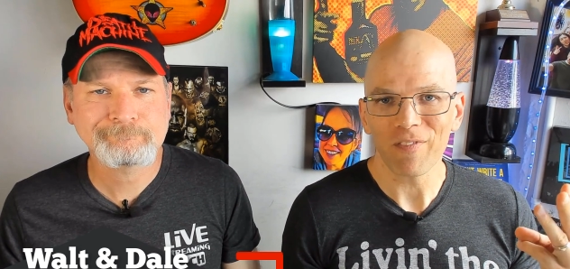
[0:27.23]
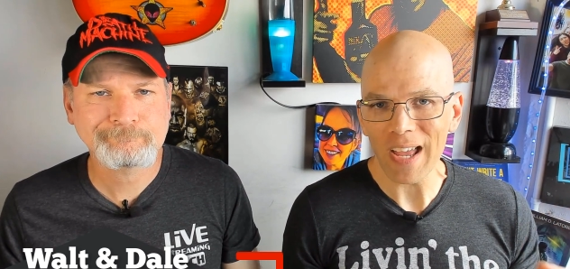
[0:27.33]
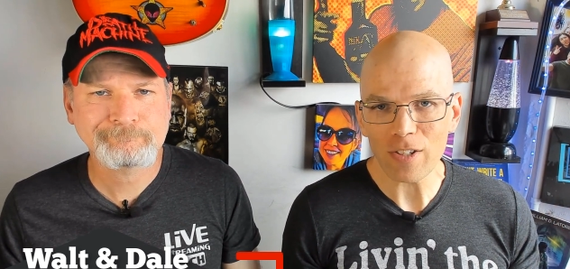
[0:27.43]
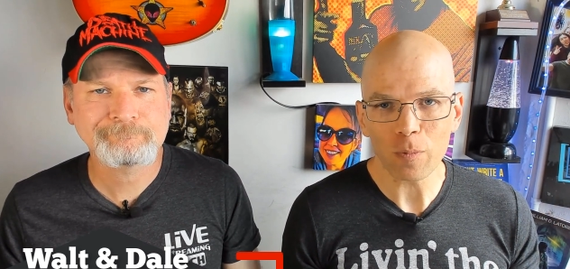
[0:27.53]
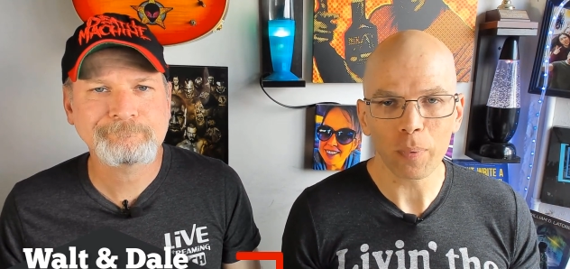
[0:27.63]

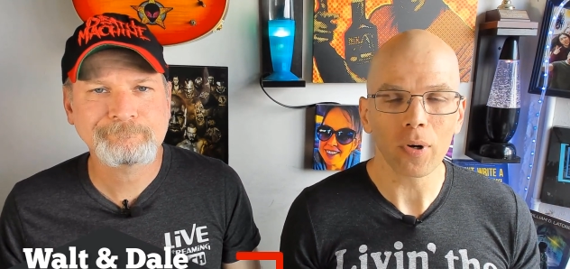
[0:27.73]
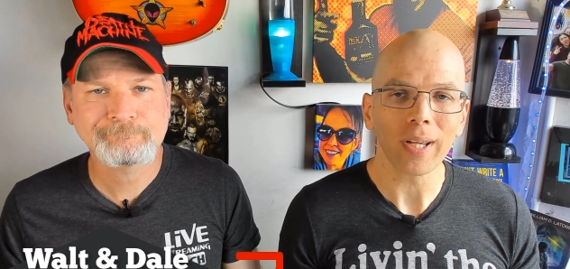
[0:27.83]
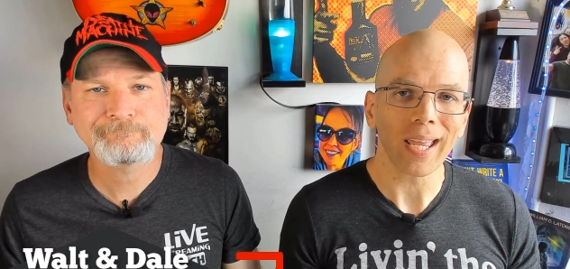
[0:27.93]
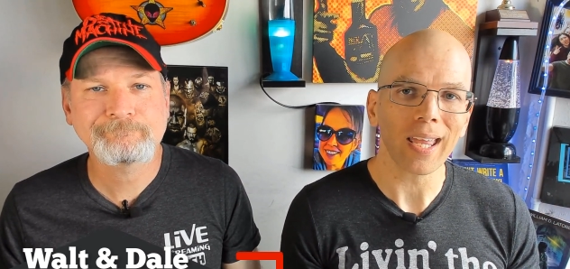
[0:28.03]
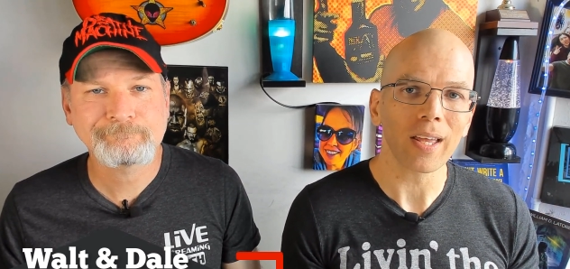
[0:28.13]

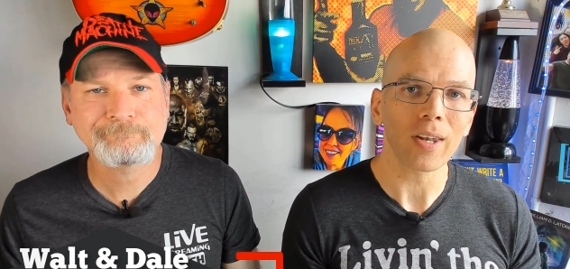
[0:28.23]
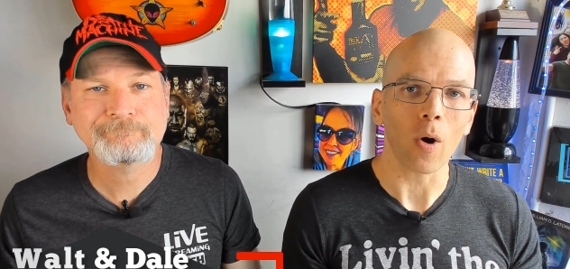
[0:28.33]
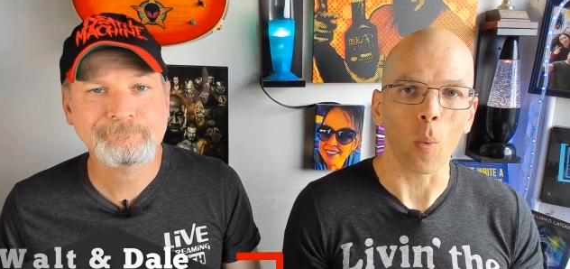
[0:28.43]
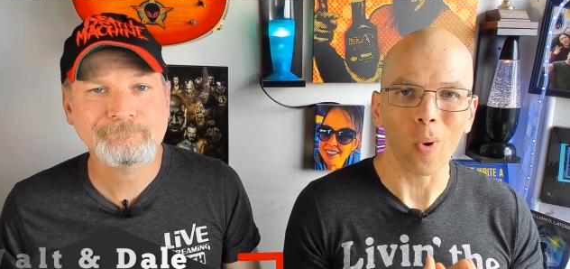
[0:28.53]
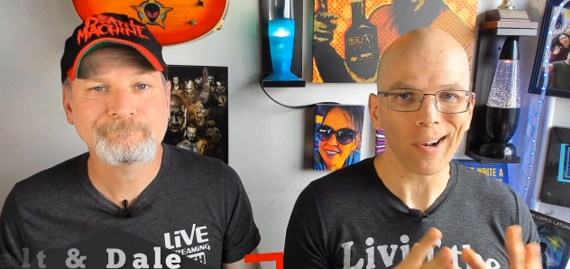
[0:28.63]
Speaker 1: Facebook, and
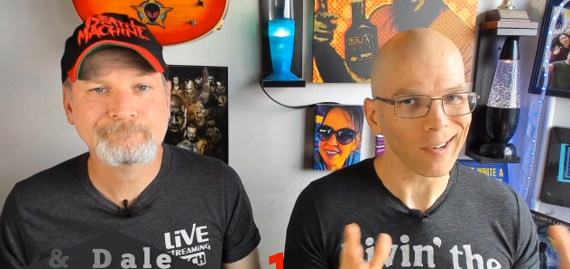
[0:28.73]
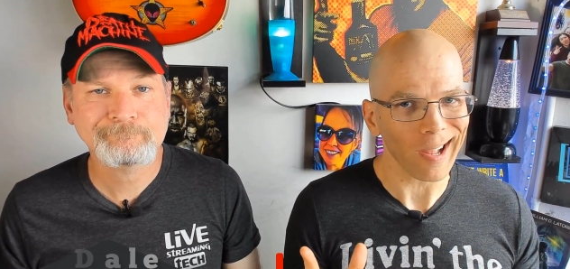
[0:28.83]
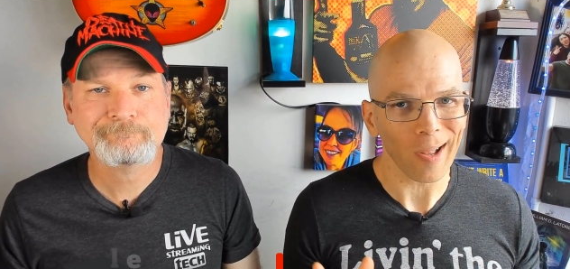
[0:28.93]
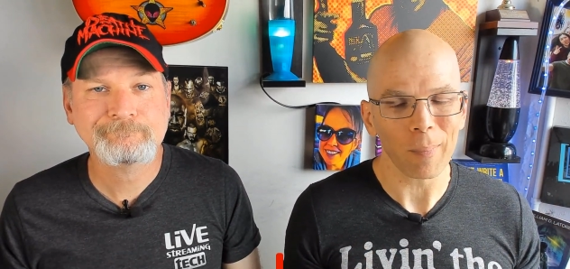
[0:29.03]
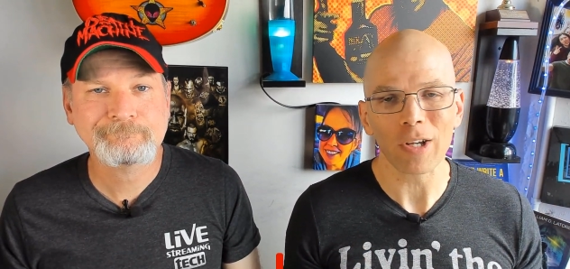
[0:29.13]

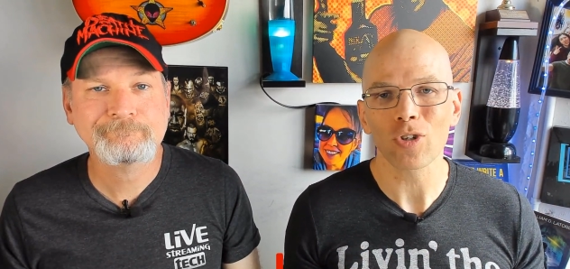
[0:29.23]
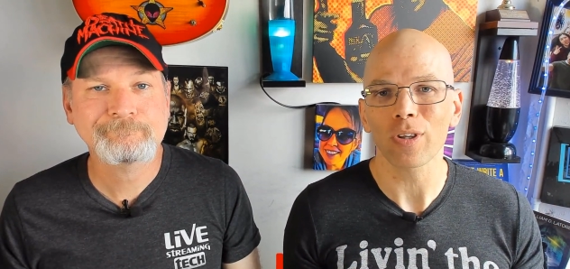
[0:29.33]
whatnot. Make sure